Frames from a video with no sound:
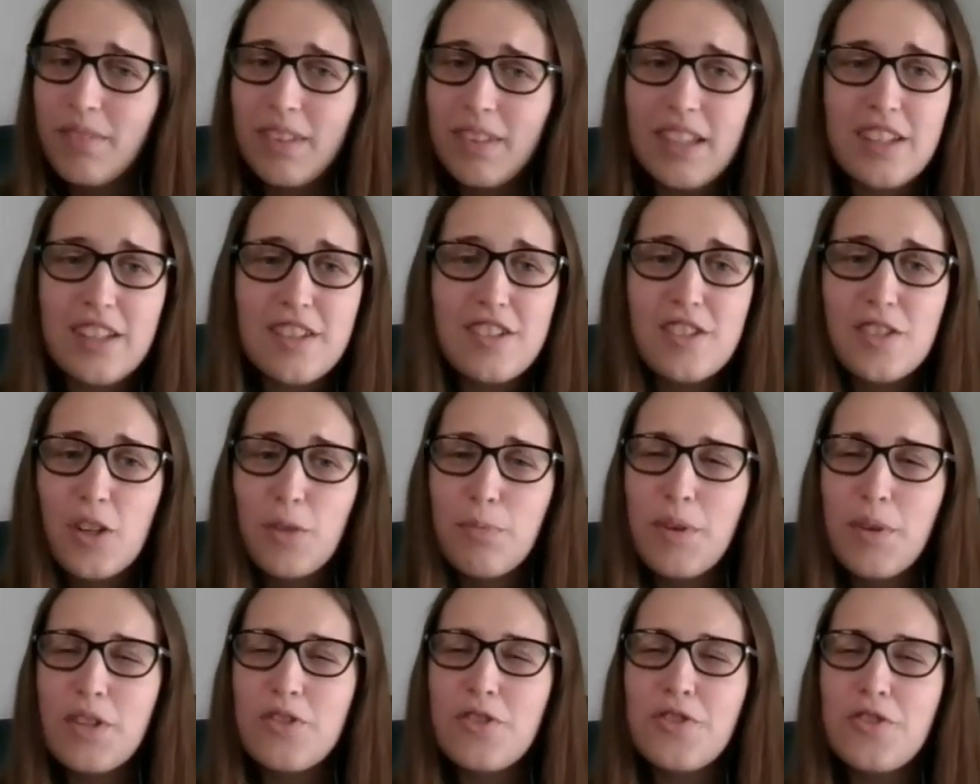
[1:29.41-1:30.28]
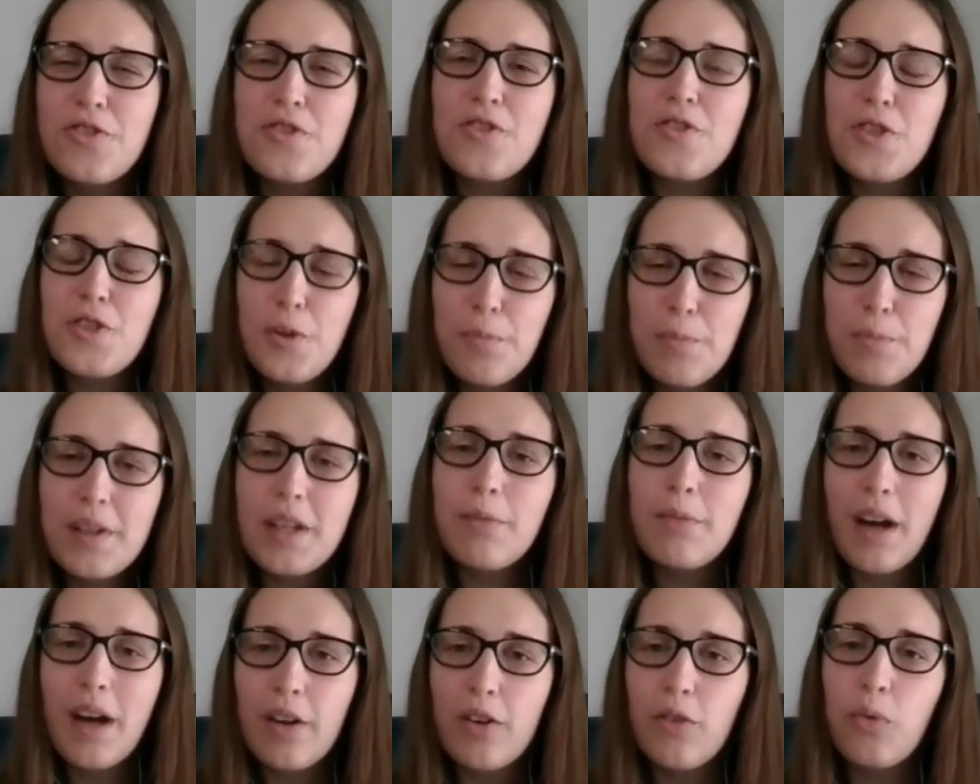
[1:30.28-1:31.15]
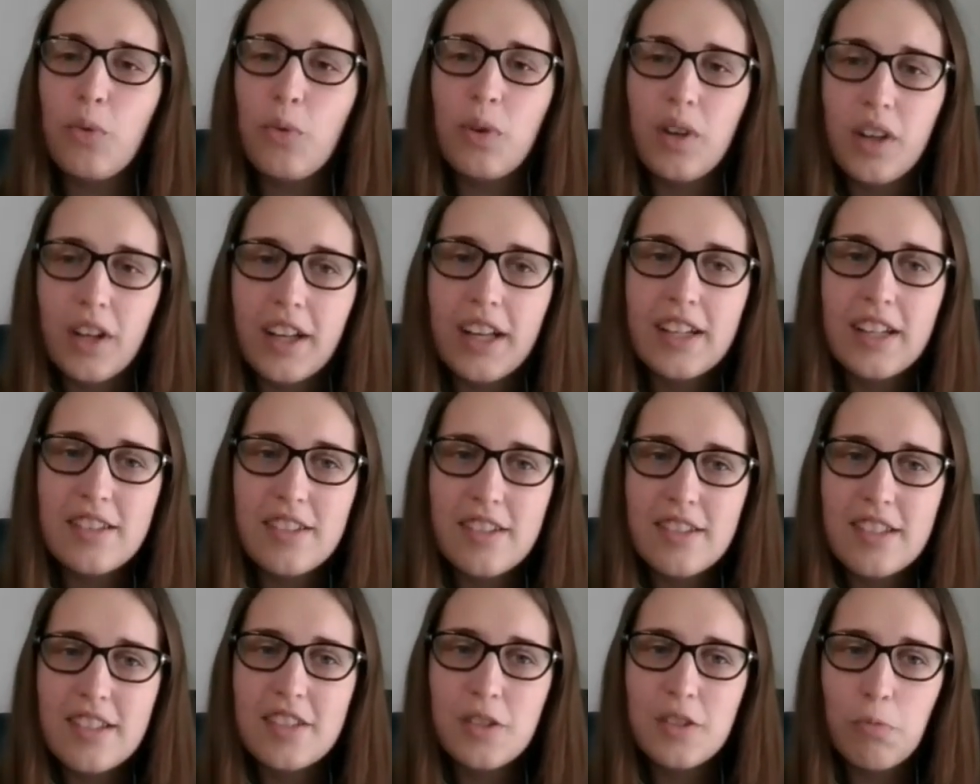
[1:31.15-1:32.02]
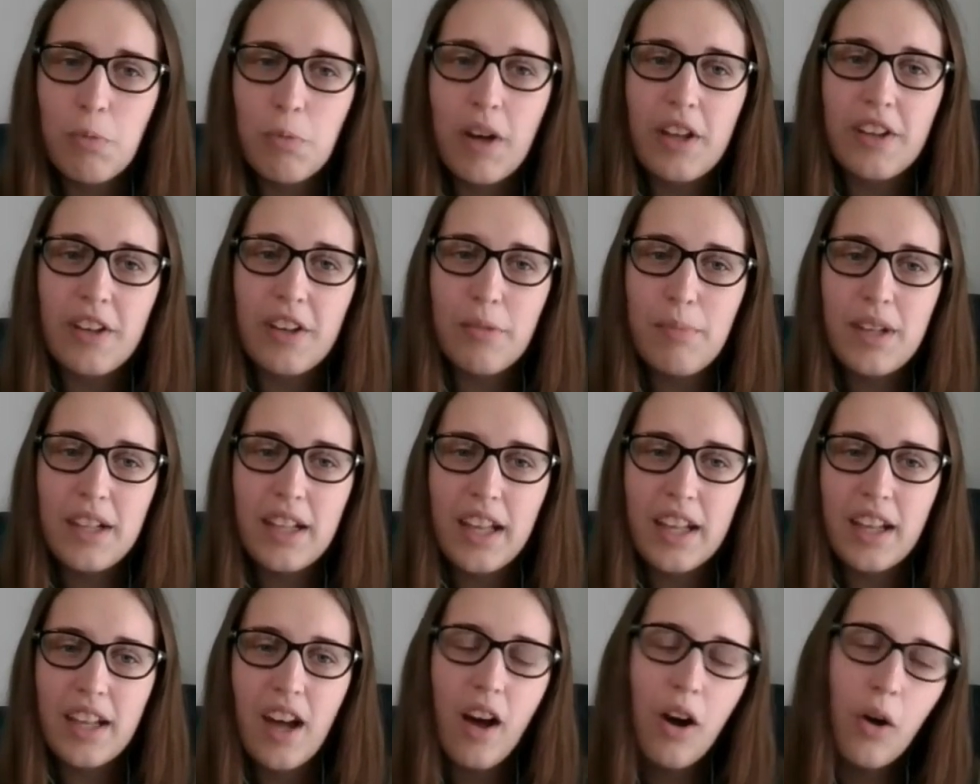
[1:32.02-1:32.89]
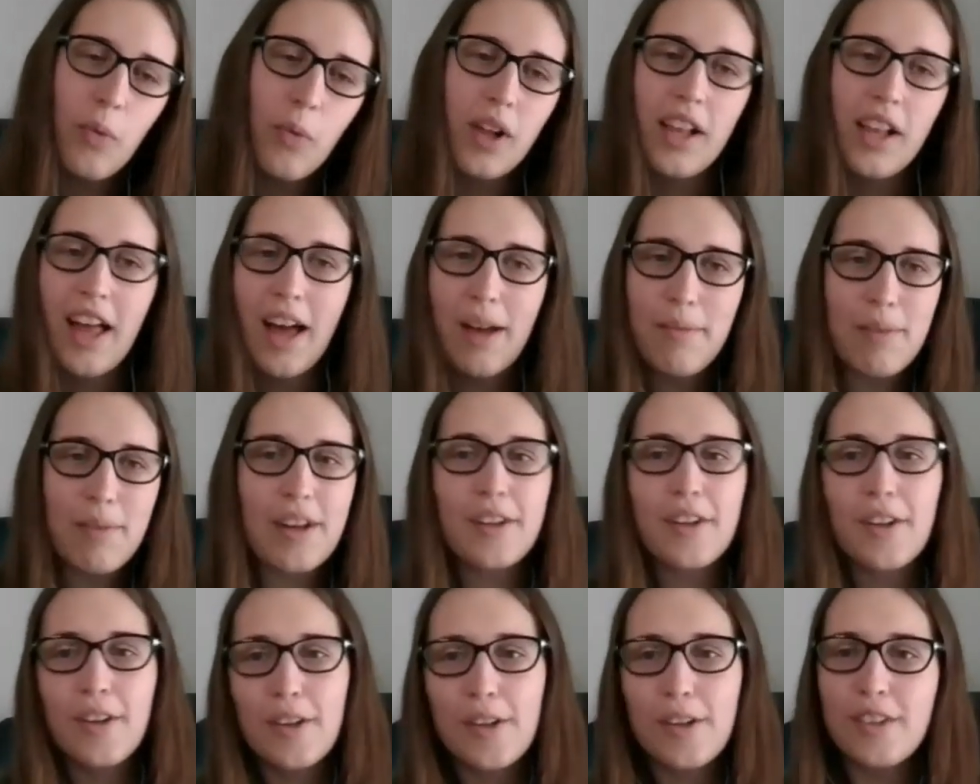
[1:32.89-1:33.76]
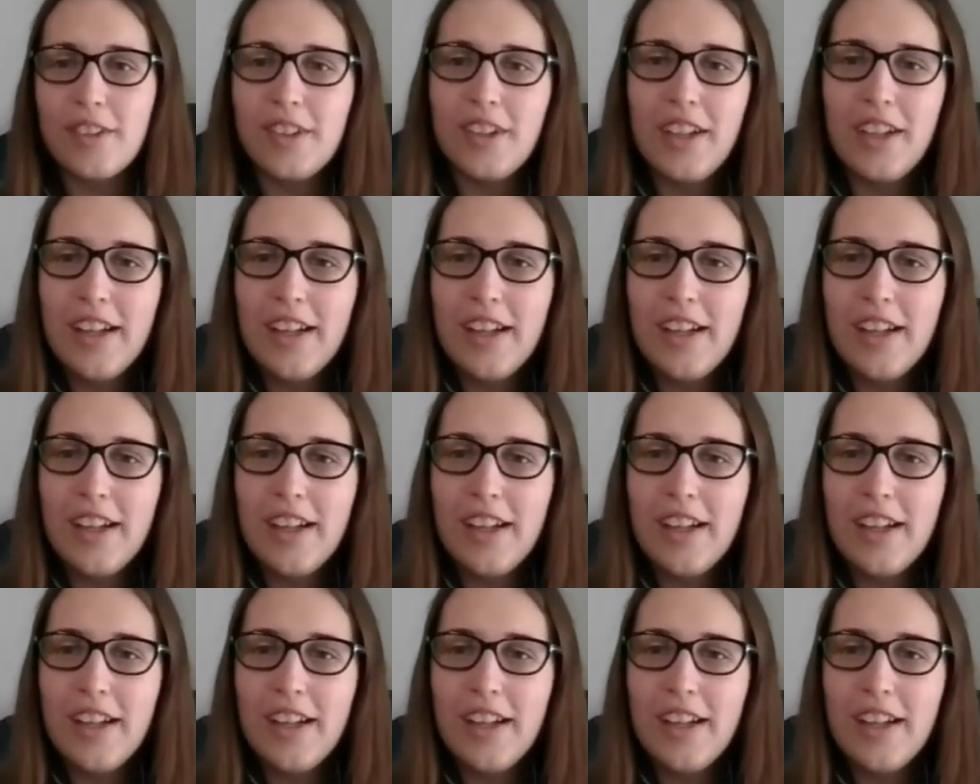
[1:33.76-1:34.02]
There's so much stupid amount of work into this sweater and be like, oh well, I'm not gonna.